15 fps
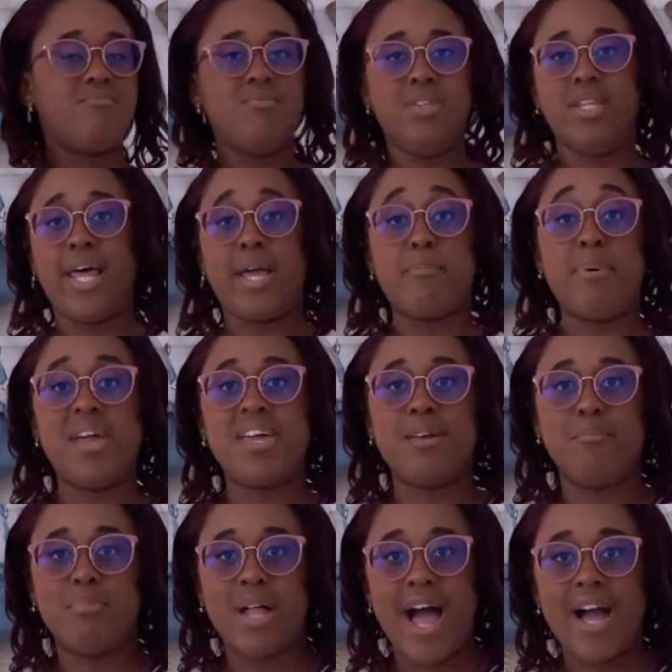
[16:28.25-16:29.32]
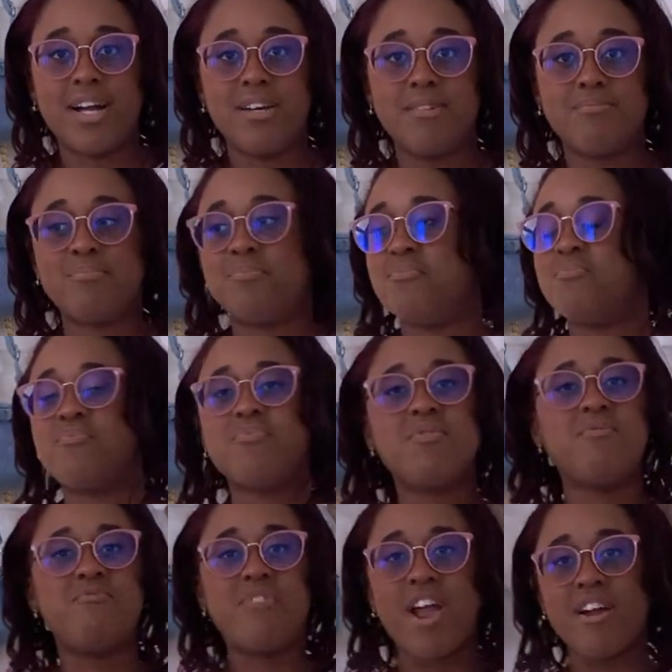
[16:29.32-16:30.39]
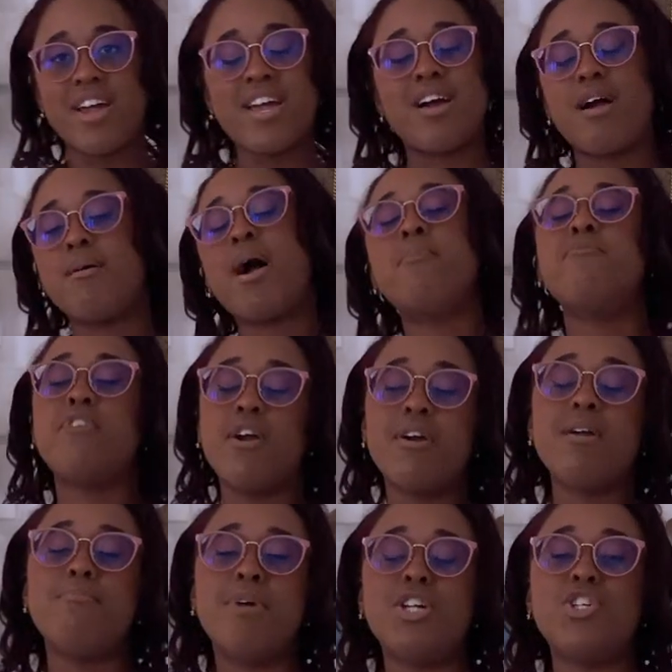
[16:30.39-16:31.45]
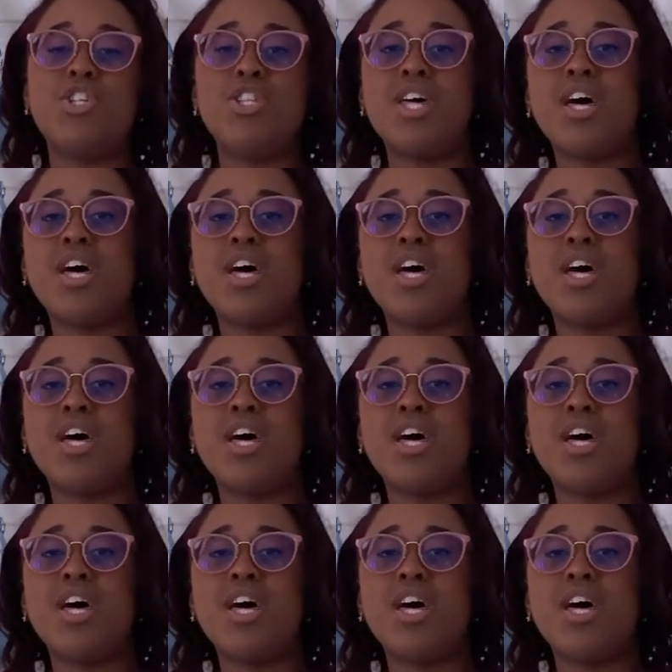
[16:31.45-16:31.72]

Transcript: like pink and black. I'm very much the,